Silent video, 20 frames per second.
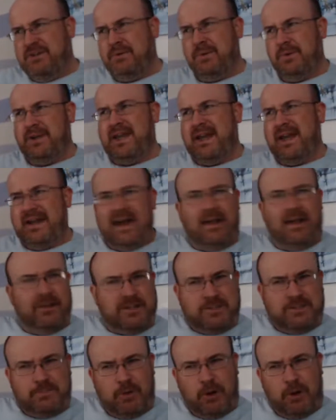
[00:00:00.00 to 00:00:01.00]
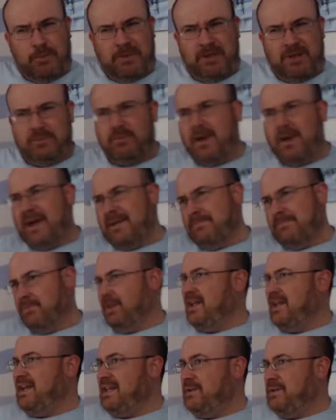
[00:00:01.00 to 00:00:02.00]
where you had Alex Bowman and Ryan
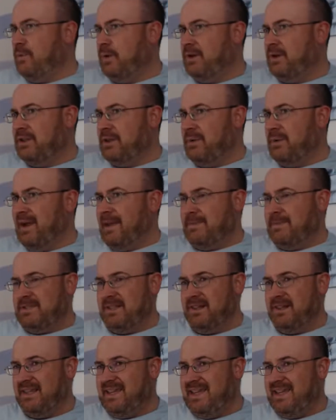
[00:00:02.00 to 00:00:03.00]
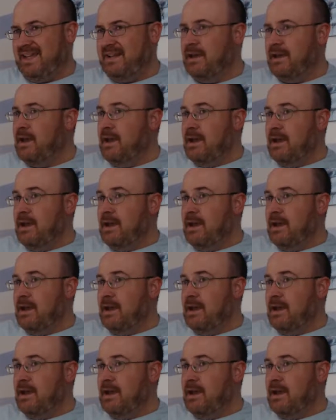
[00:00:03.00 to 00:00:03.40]
Blaney working their way up to the lead,